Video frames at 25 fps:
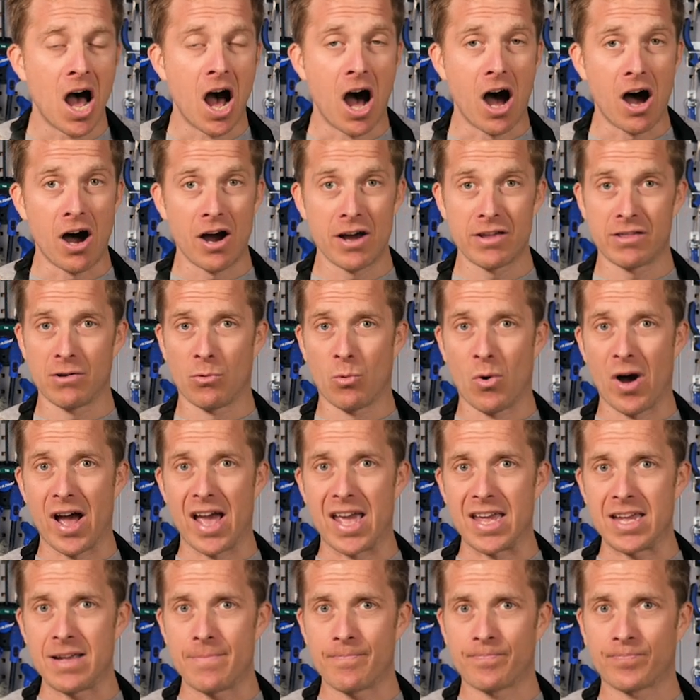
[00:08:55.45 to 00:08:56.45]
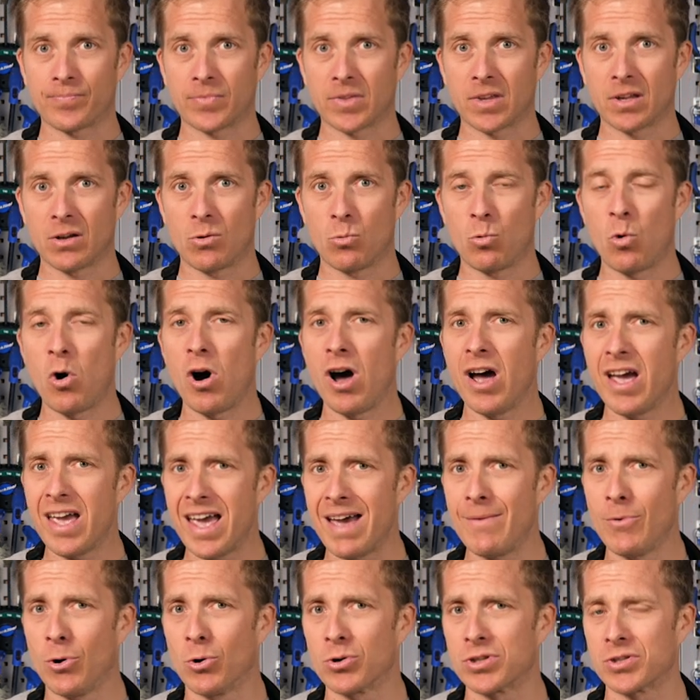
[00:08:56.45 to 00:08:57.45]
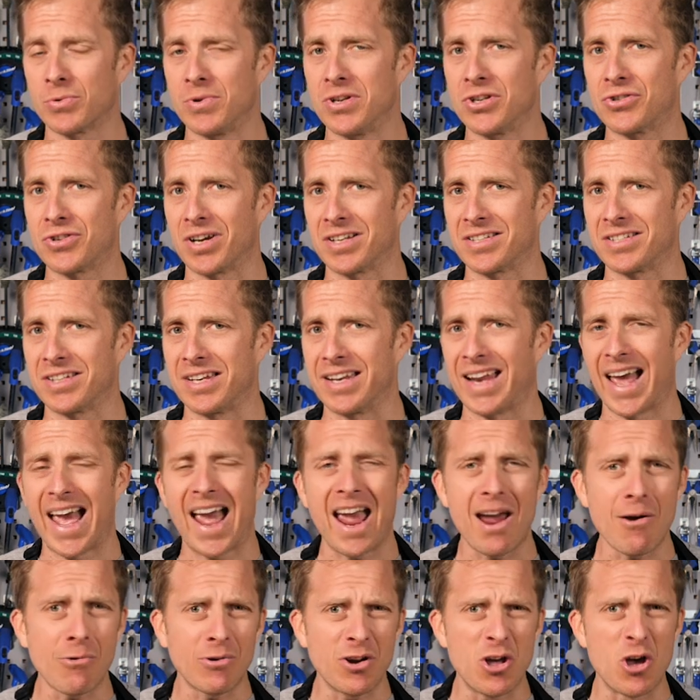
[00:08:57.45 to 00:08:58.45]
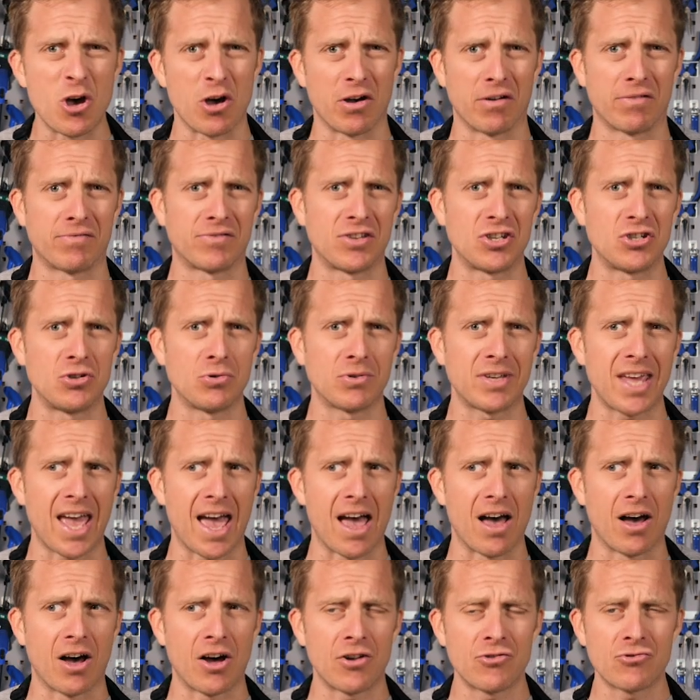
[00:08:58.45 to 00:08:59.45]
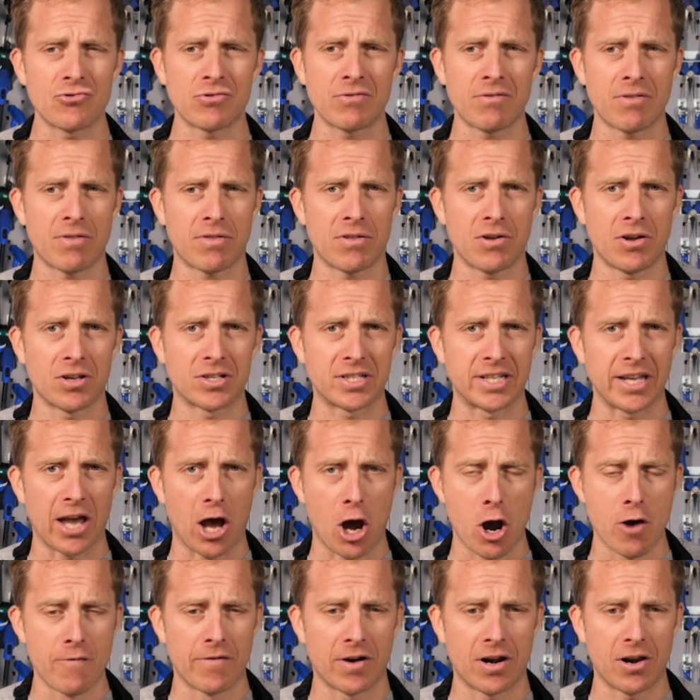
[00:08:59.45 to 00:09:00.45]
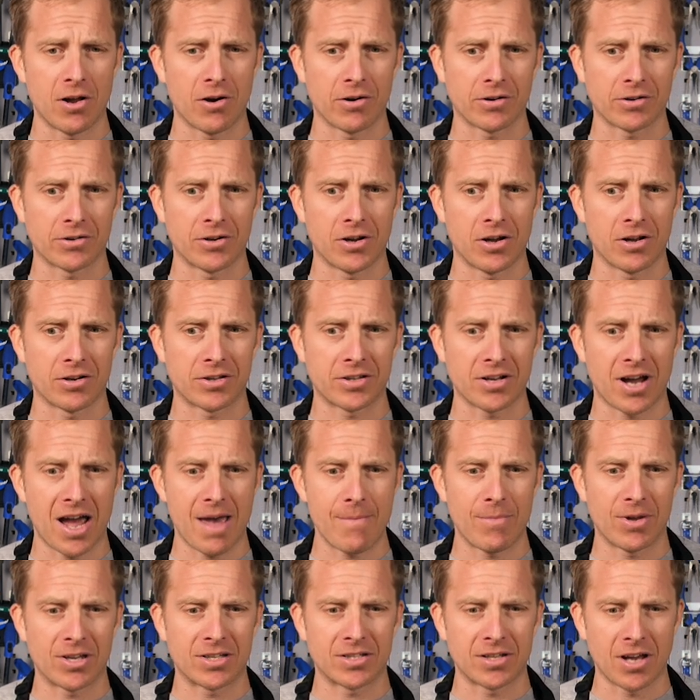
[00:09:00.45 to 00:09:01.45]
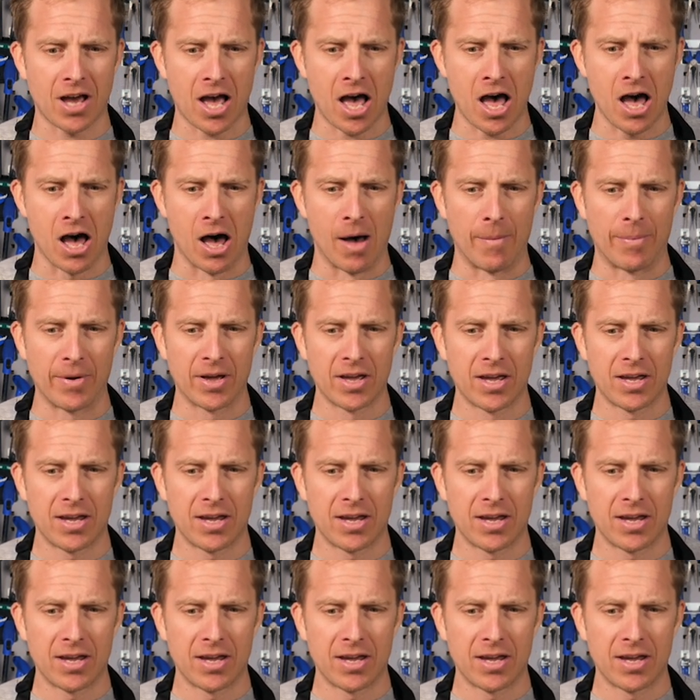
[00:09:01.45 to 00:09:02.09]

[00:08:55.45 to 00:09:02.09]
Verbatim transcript: Either way, what I am also interested in, how on earth did you get 130 overlock nut diameter hub